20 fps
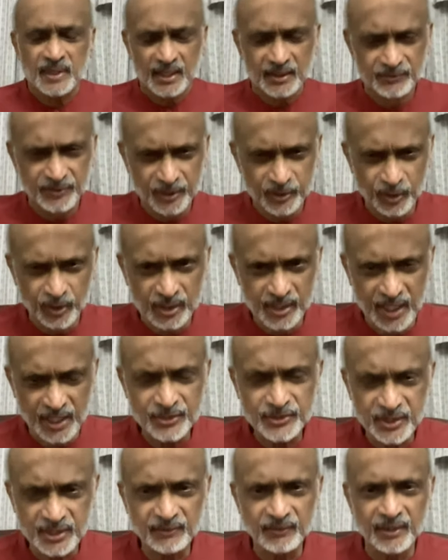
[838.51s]
If it were a
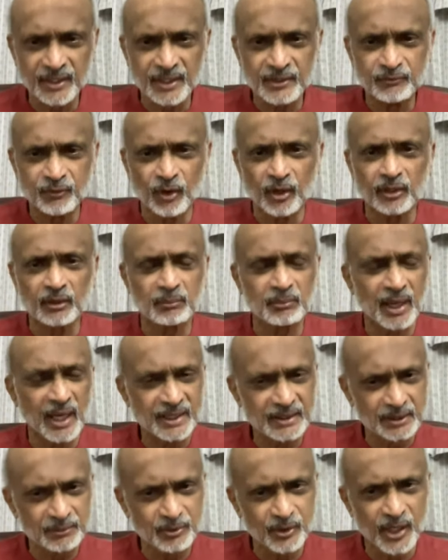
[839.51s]
country were involved,
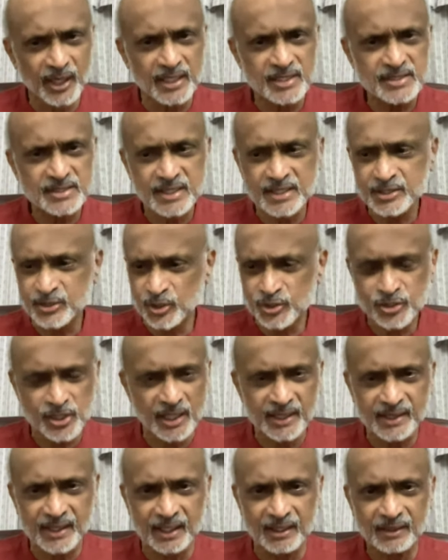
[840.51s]
either the United States or
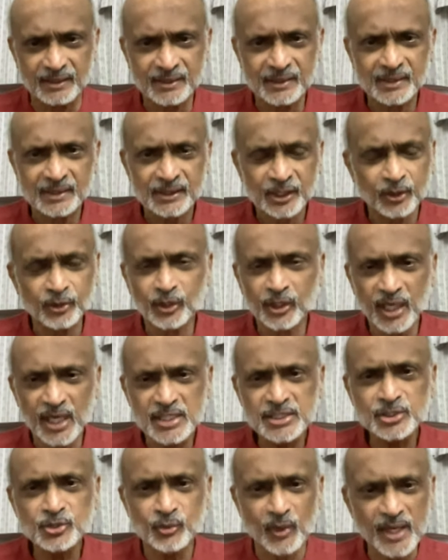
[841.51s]
China. Now you'll
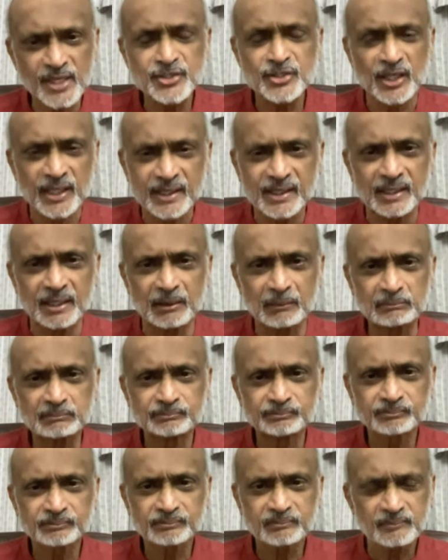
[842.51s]
ask, why China?
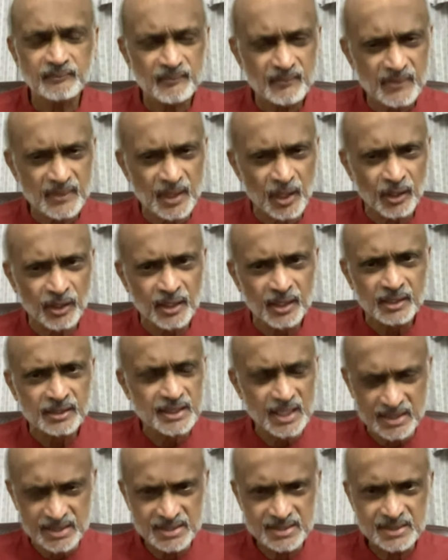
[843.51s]

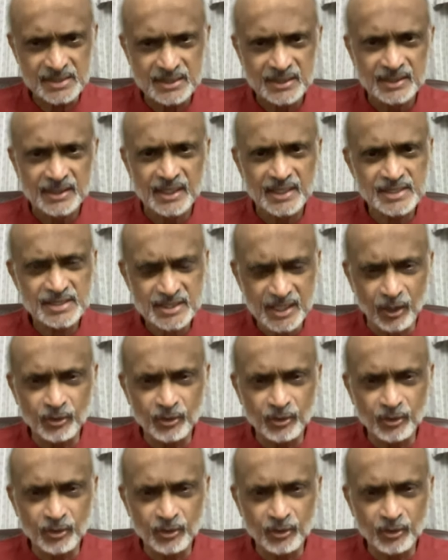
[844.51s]
Yes, it's